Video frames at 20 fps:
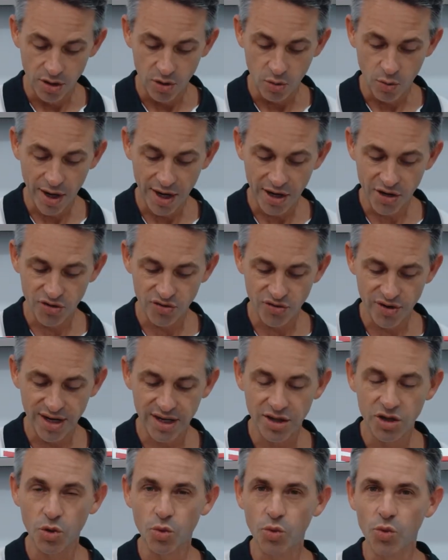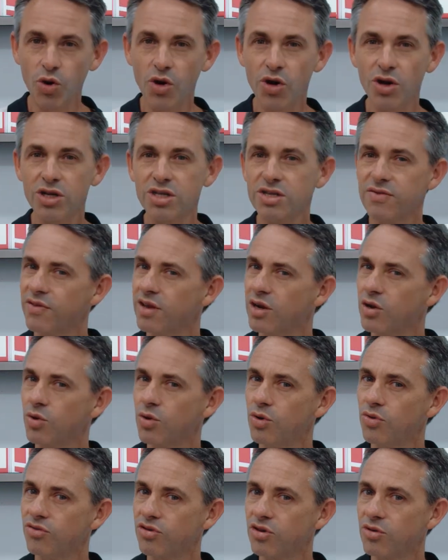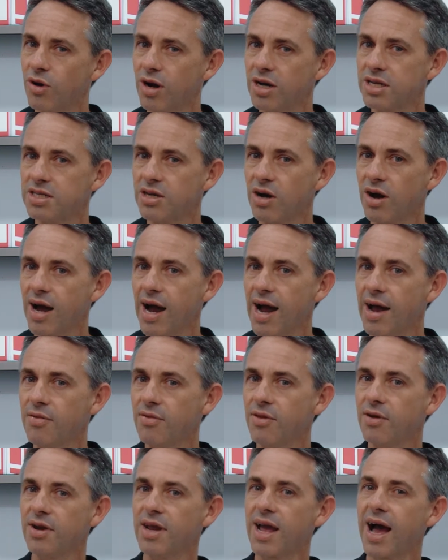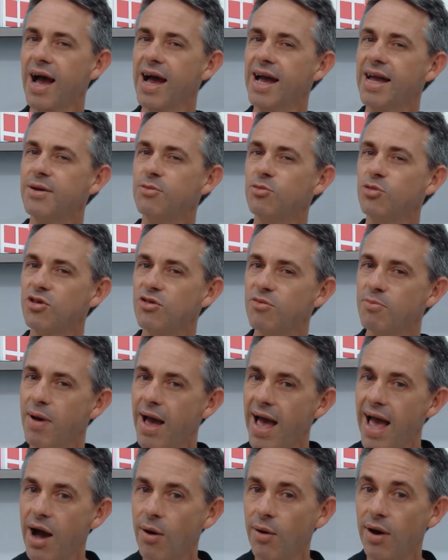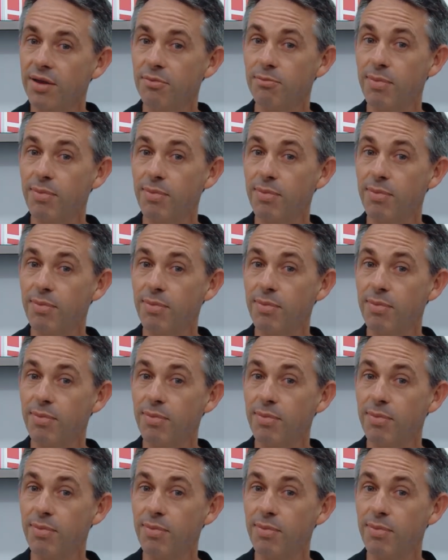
we're going to read the words of the Lord through Isaiah that came with power.